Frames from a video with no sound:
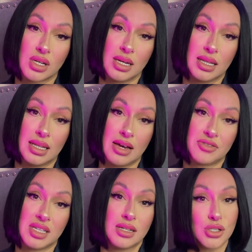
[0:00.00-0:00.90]

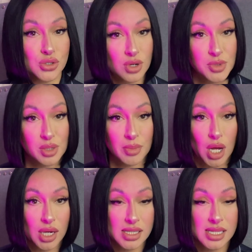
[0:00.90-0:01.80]
left in the description
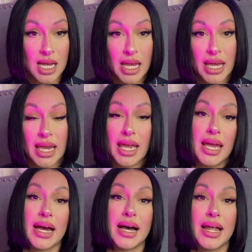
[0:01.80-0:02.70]
box.
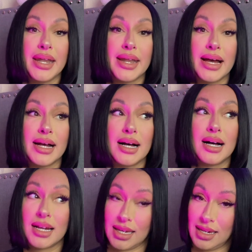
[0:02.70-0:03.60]
And
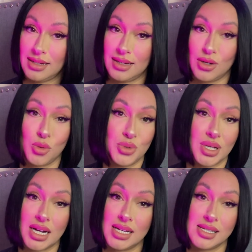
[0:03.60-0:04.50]
again, I hope you
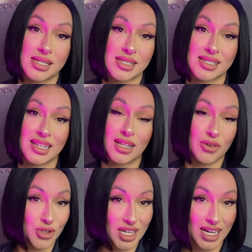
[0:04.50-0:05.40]
guys,
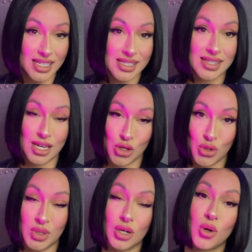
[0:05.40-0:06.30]
love you guys. Thank
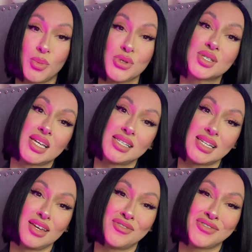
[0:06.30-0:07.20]
you, and I hope you stay
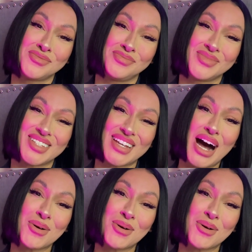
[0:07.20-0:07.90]
safe. Ciao,